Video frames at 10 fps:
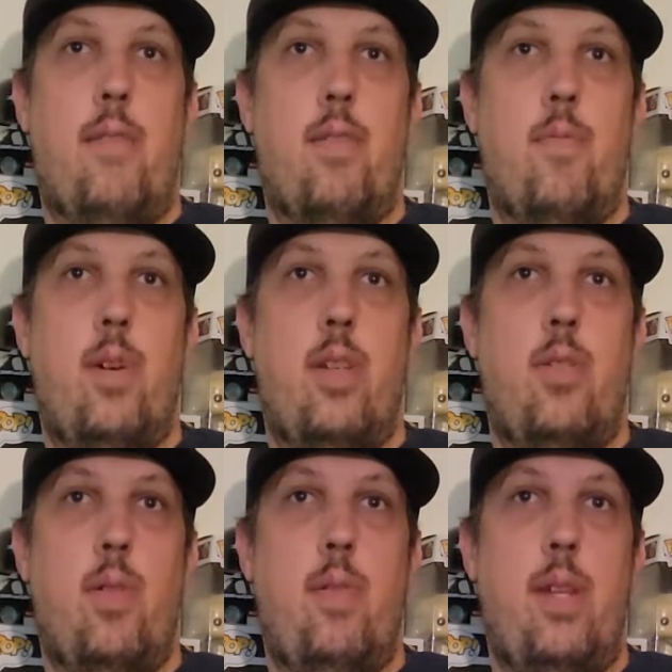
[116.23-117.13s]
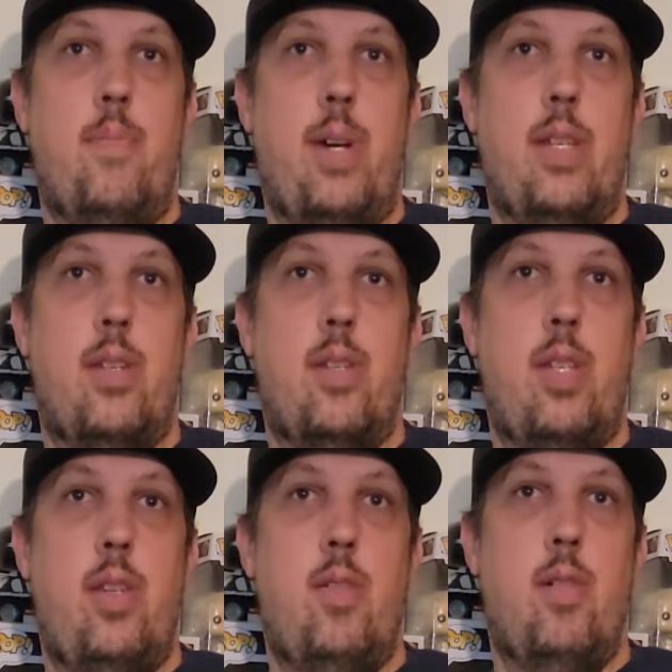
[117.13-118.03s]
have to uh, do a randomizer,
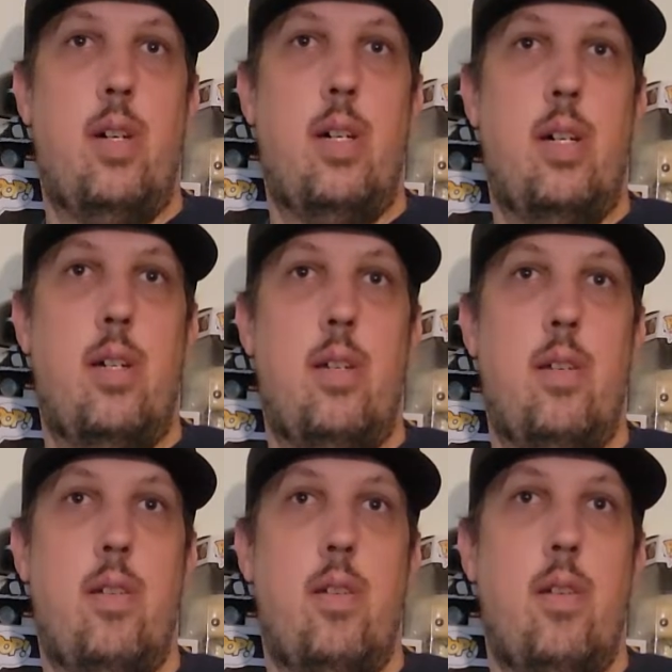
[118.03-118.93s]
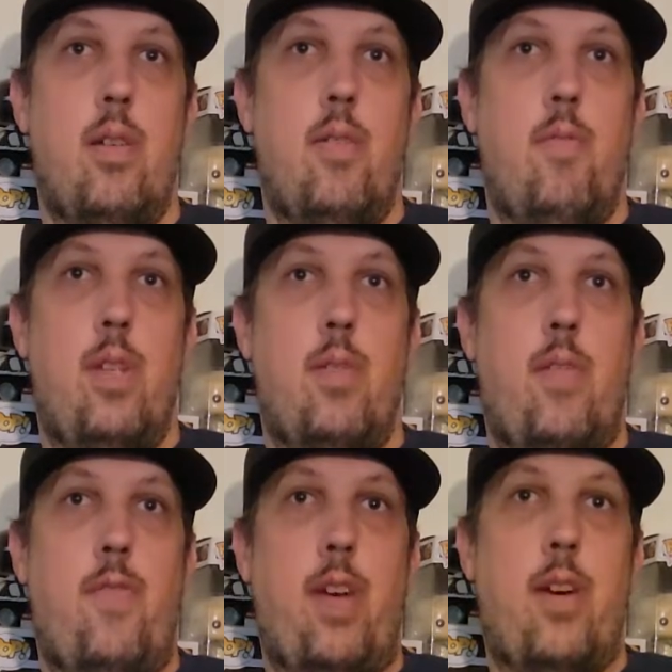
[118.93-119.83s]
see who uh, wins do
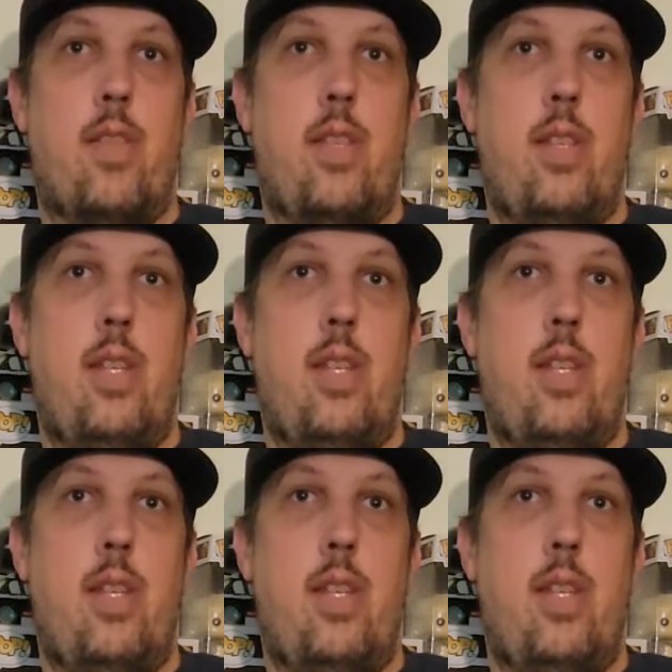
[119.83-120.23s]
I find out the